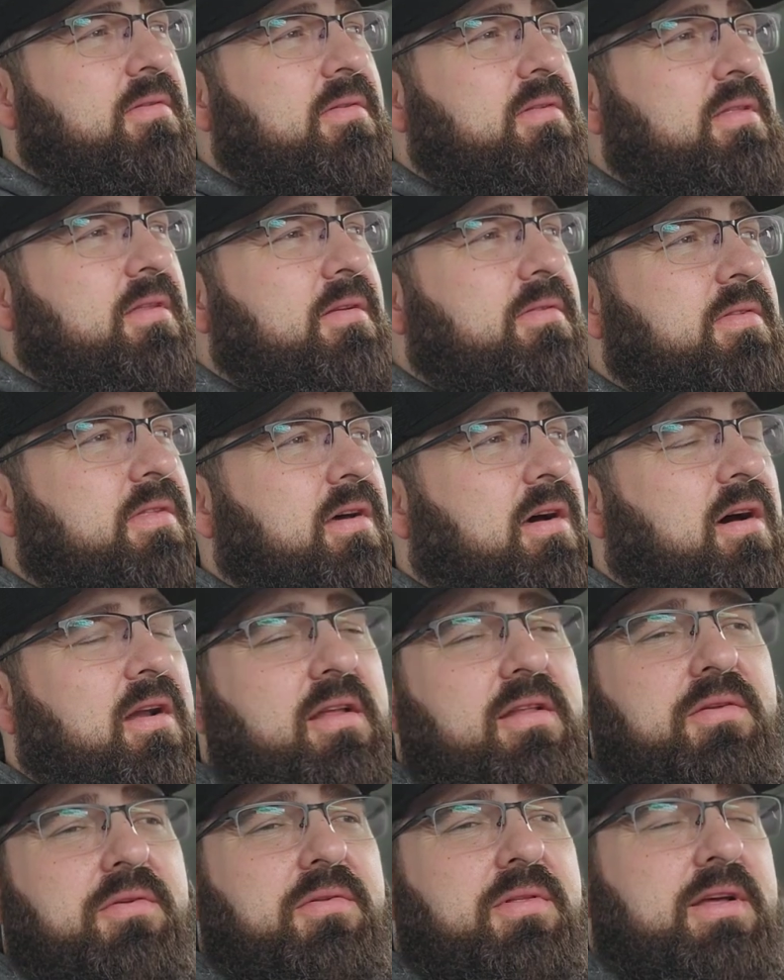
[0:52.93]
the the
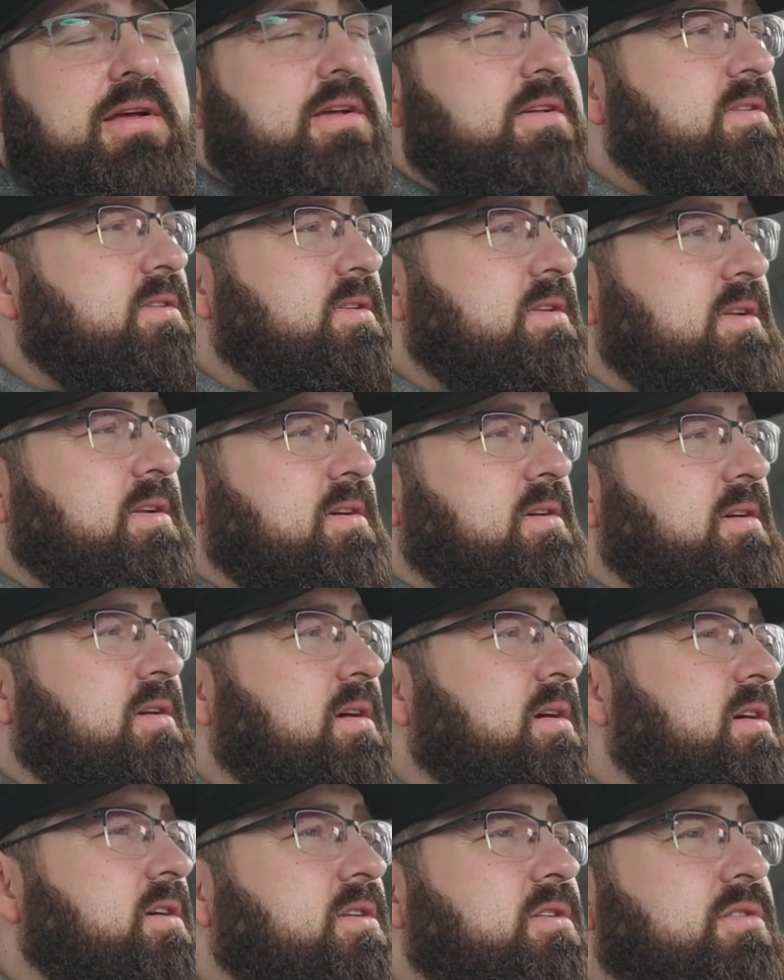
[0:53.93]
honeydew lists and the
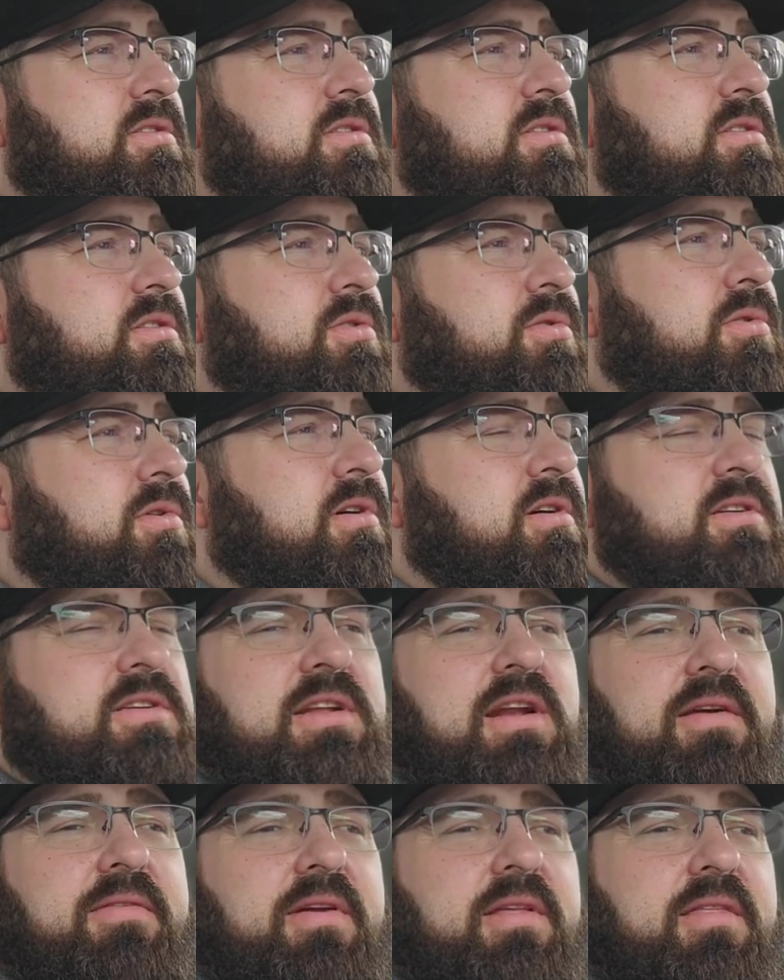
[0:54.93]
chores and
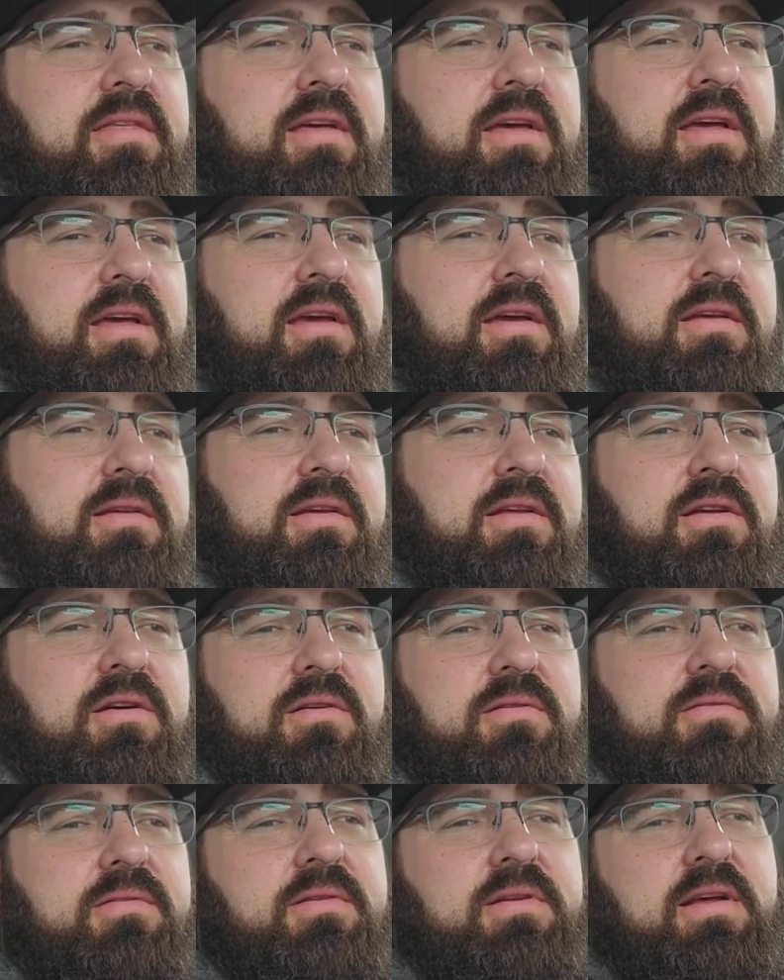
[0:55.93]
everything, you
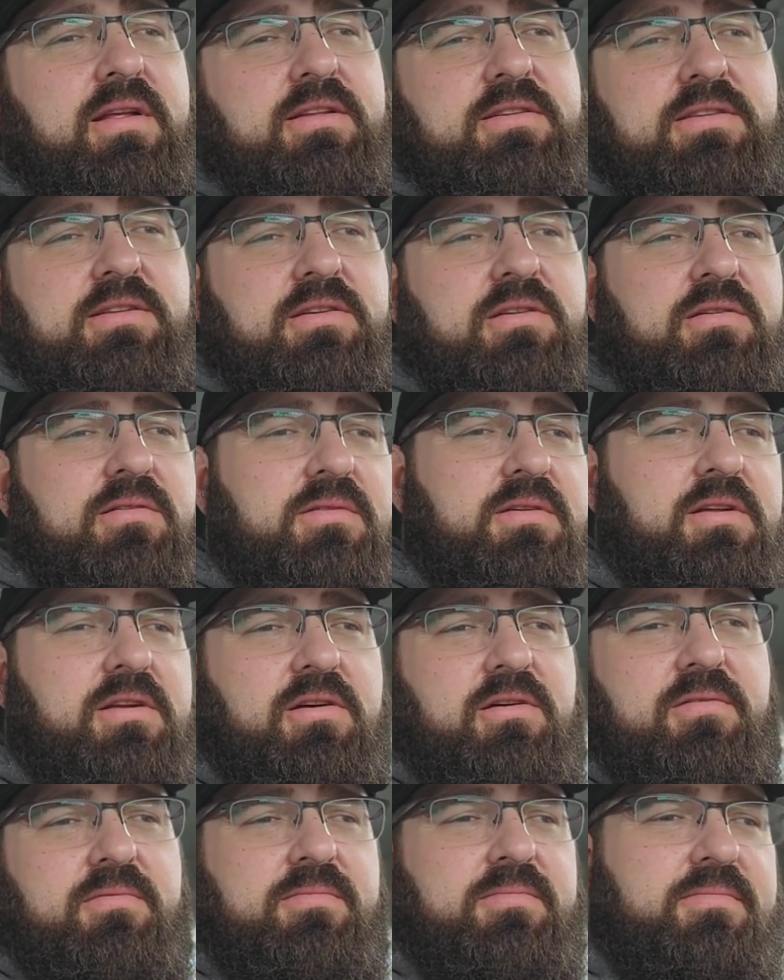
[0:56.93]
know, and still you
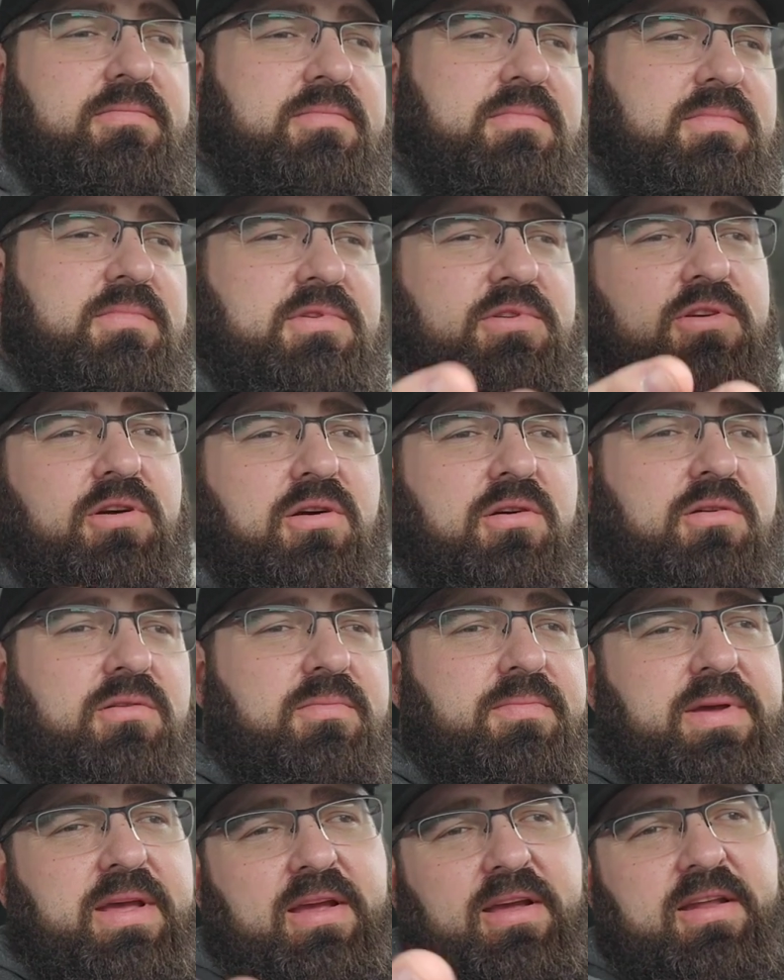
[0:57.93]
know juggle
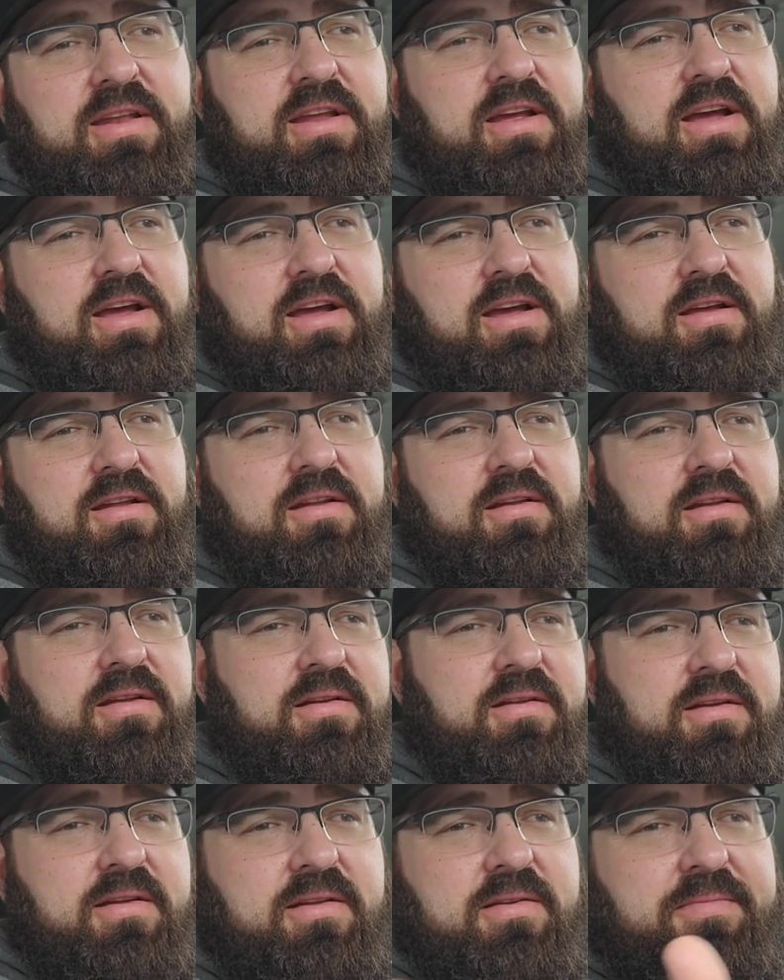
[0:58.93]
being a dad
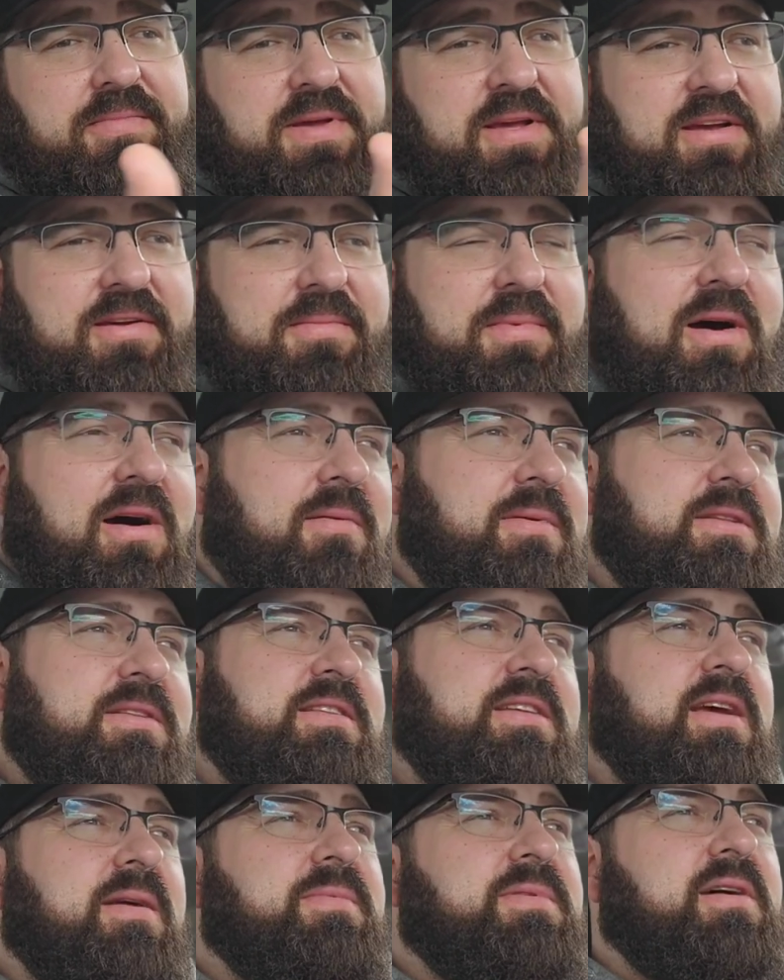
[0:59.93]
and, and being a mom at the
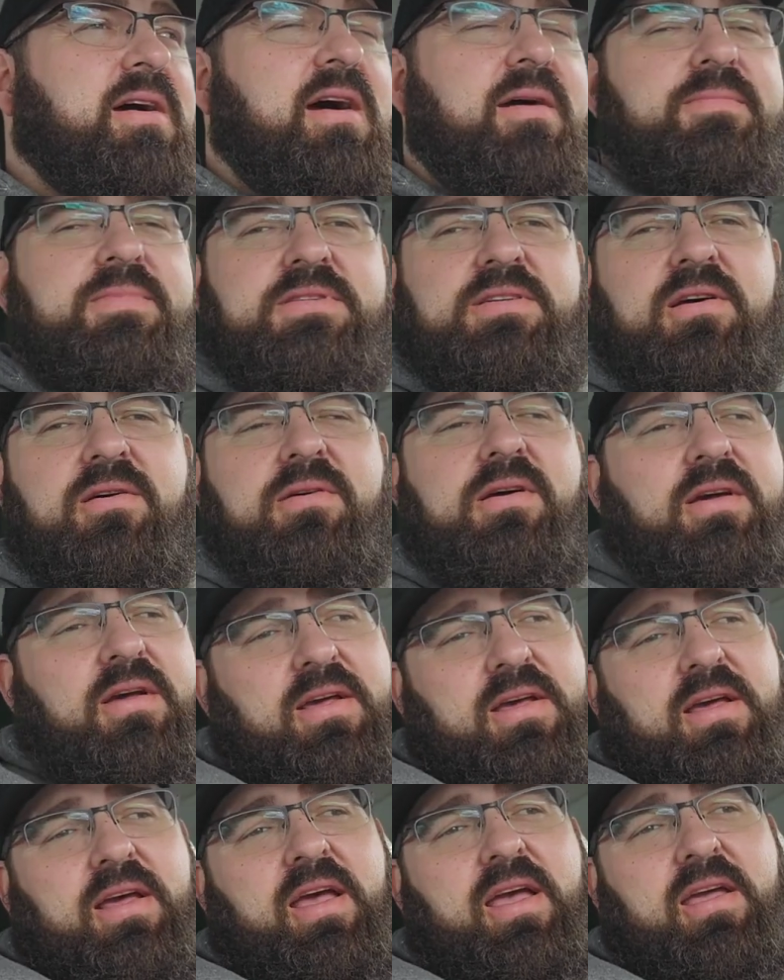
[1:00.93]
same time. So,
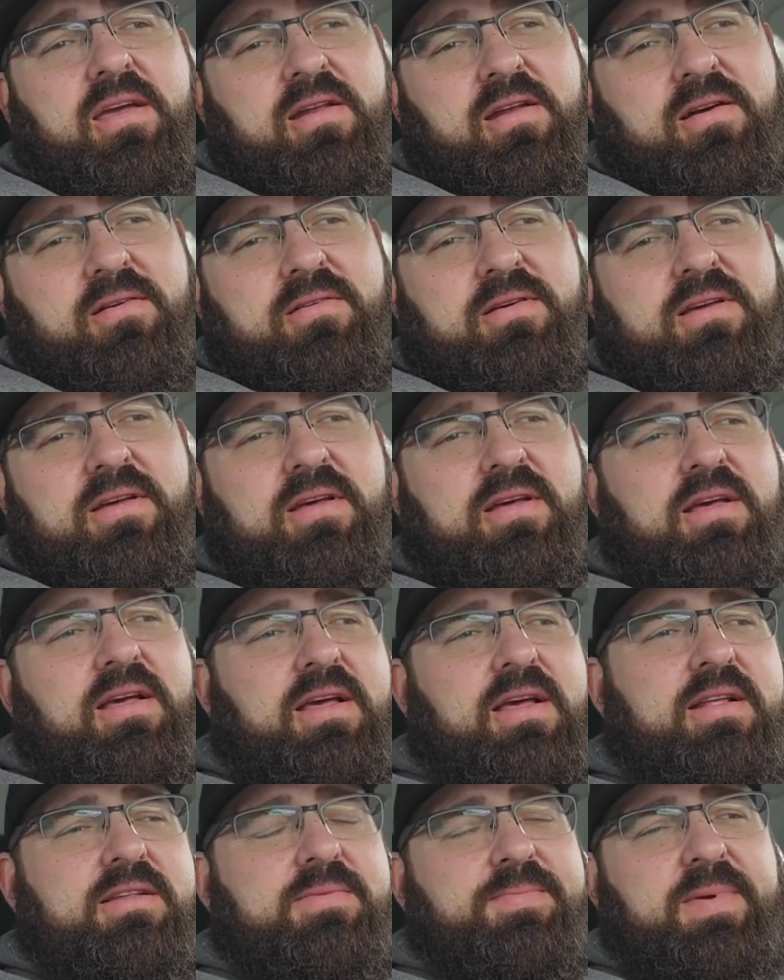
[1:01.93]
hey, you know,
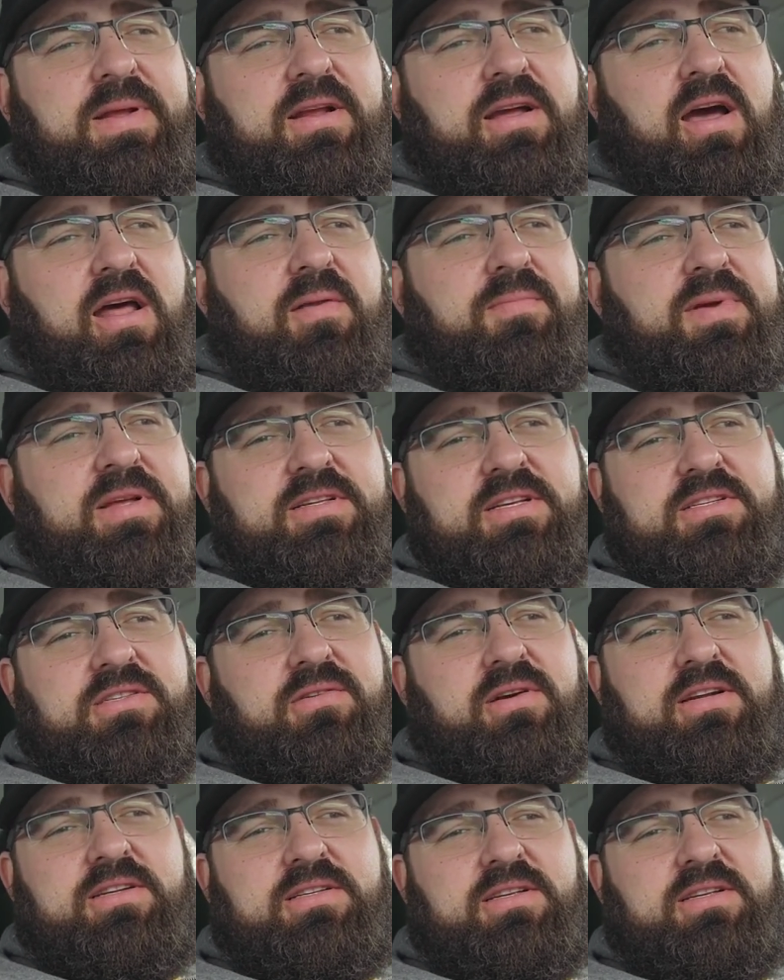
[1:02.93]
it's been kind of busy, so I just